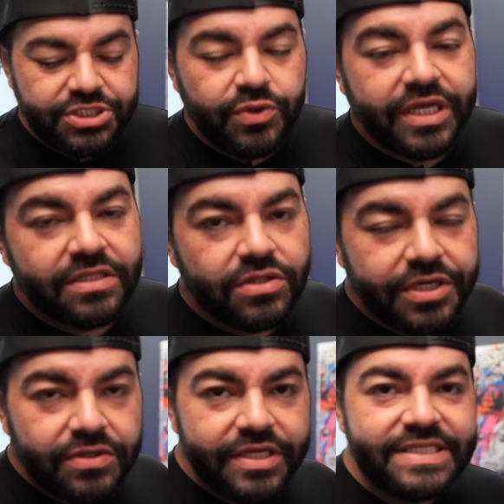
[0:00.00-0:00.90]
you can
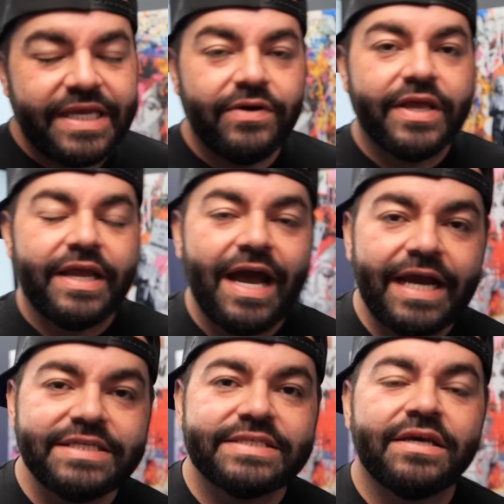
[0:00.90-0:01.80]
literally say, okay,
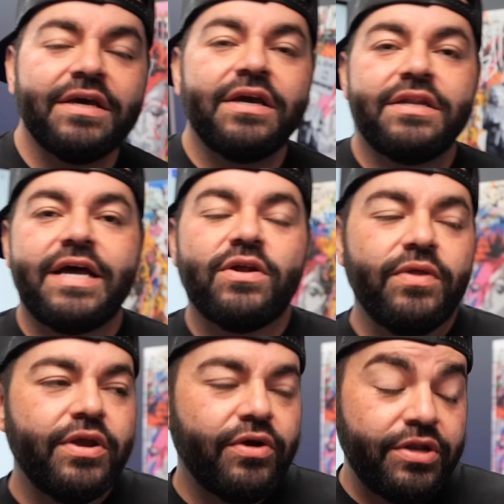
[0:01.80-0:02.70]
guys, not
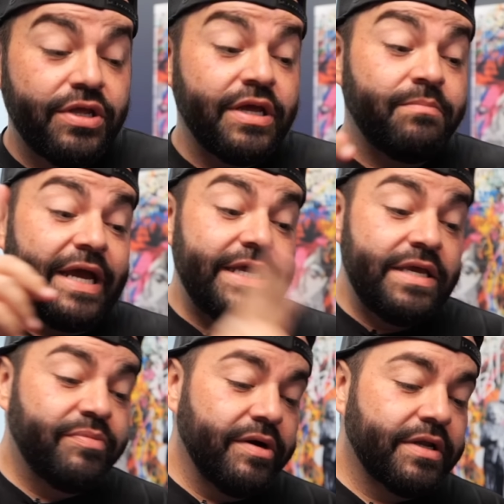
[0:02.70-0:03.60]
only are you going to get my
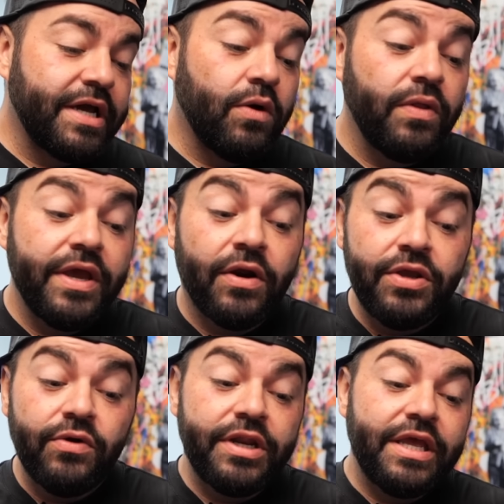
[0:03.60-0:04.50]
ebook, not only are
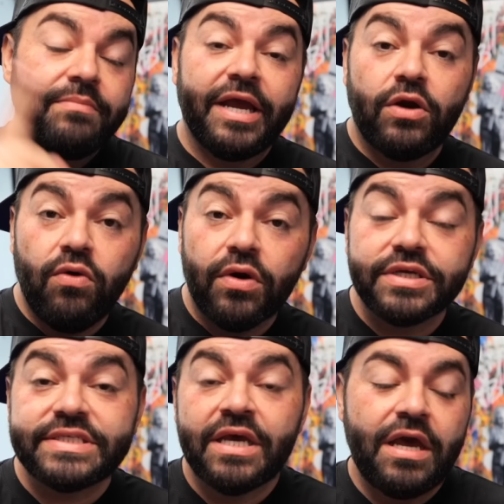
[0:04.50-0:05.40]
you going to get my
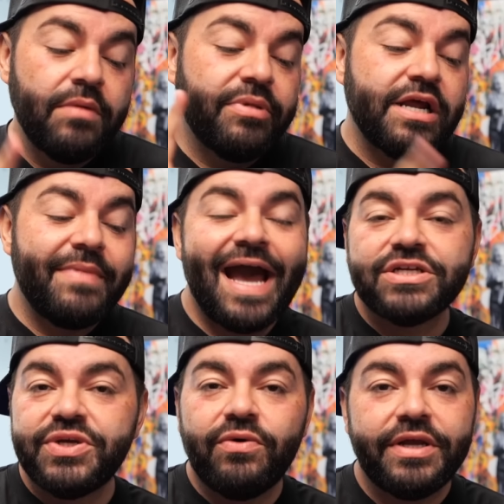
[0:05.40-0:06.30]
course, but I'm
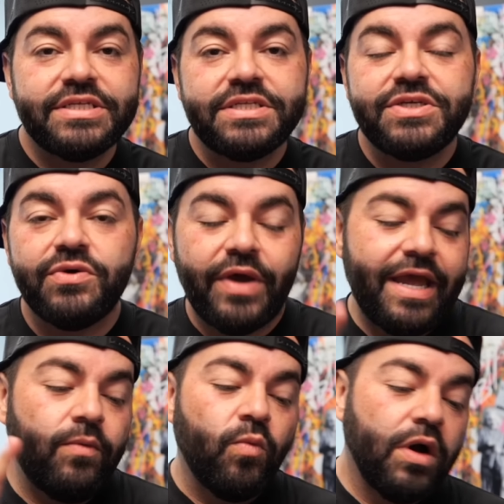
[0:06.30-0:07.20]
actually going to do
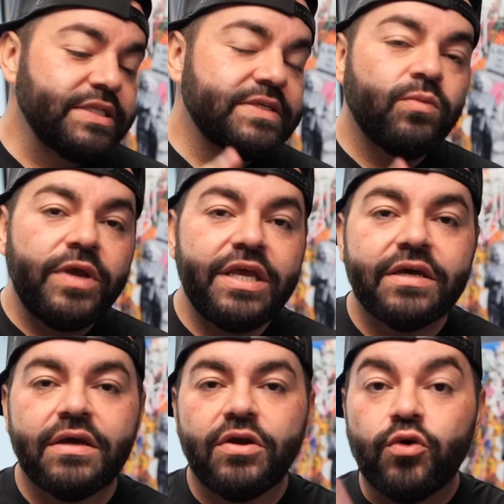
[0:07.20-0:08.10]
a
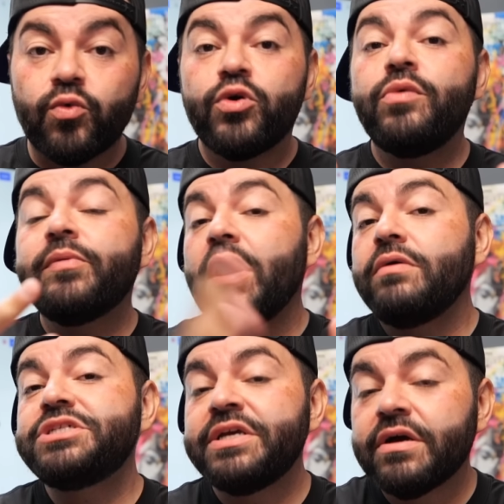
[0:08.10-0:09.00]
once-a-week group
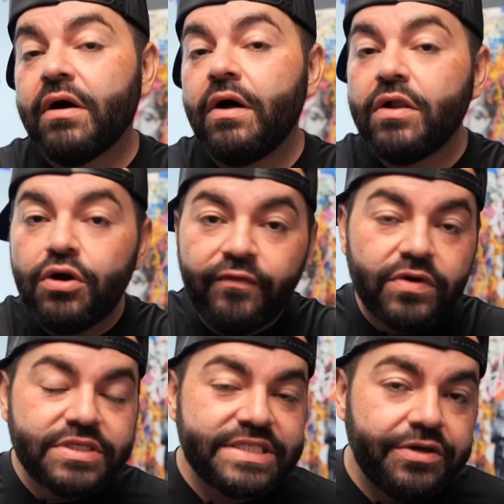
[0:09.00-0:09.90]
coaching call
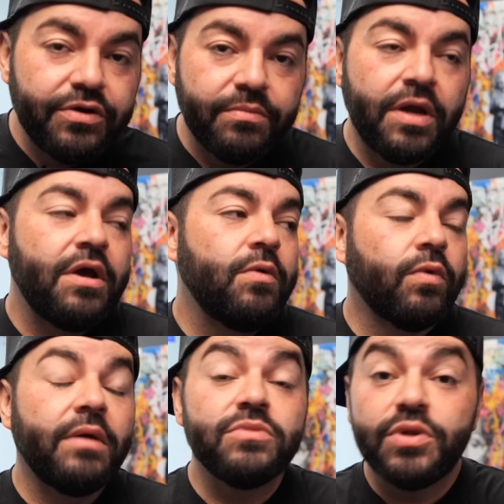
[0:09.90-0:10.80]
over Zoom
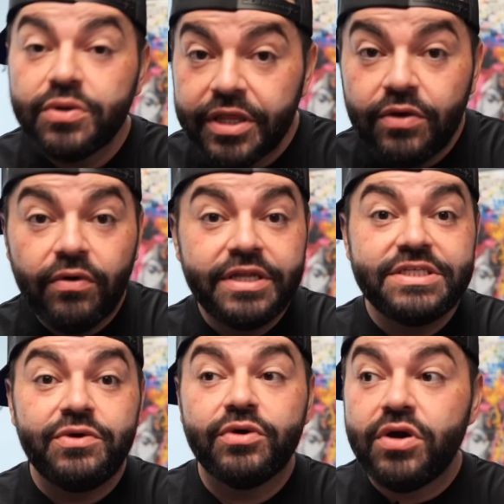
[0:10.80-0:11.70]
where I'm literally going
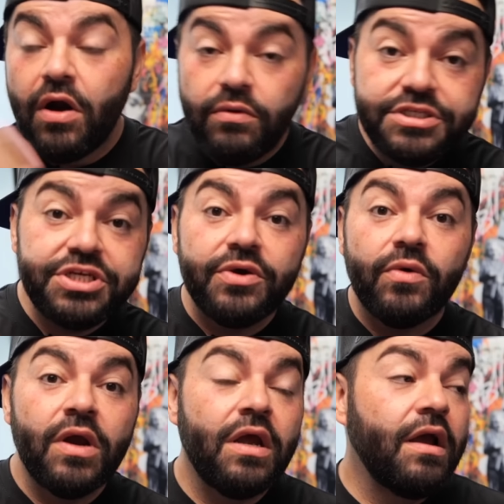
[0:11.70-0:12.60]
to coach
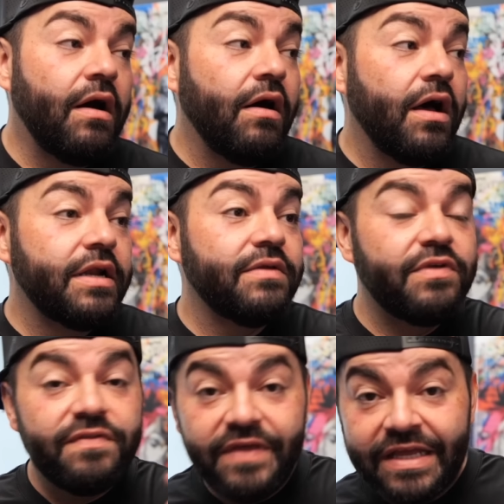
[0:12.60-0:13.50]
you on
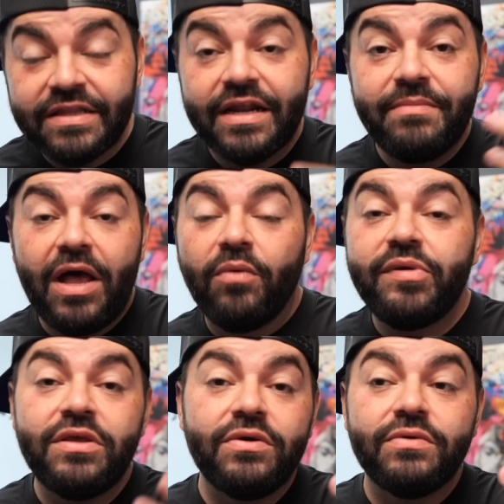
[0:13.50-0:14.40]
the thing that I'm
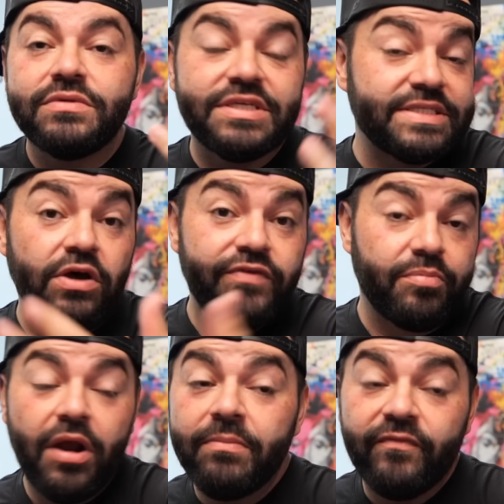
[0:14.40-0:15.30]
helping you to solve your
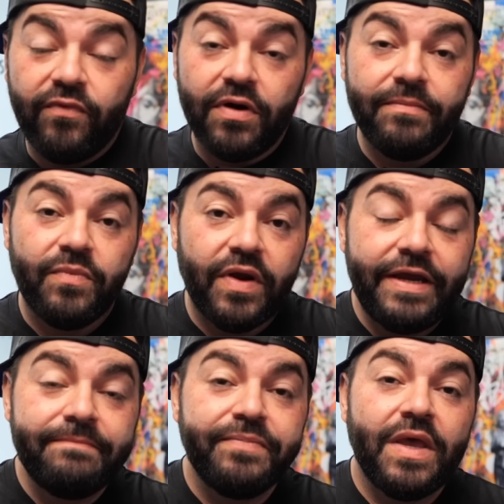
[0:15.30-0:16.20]
problem for,
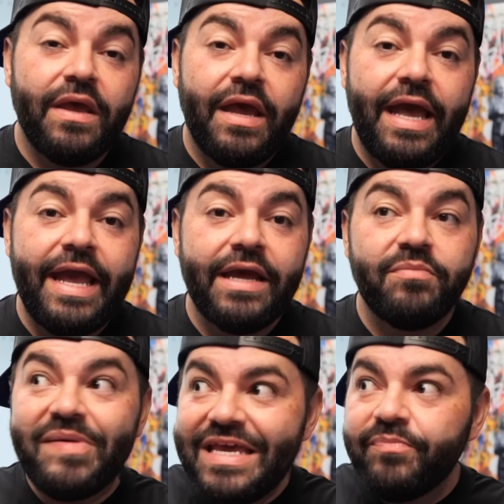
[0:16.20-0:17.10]
right?
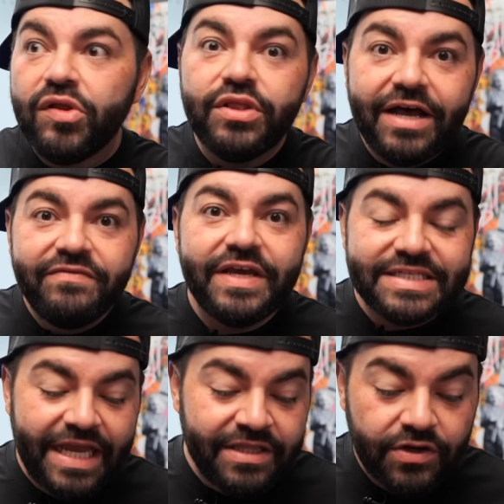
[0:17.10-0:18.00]
And people love
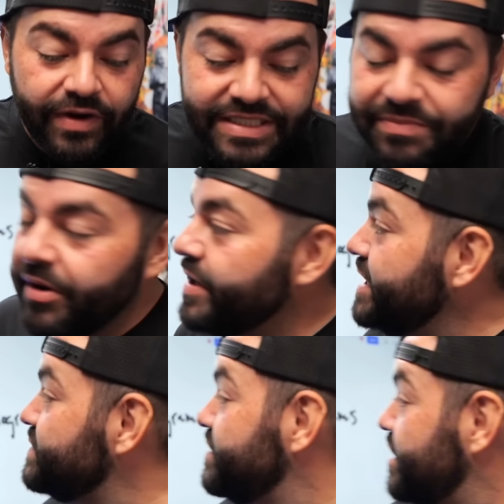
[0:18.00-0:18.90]
this. And the crazy part is with the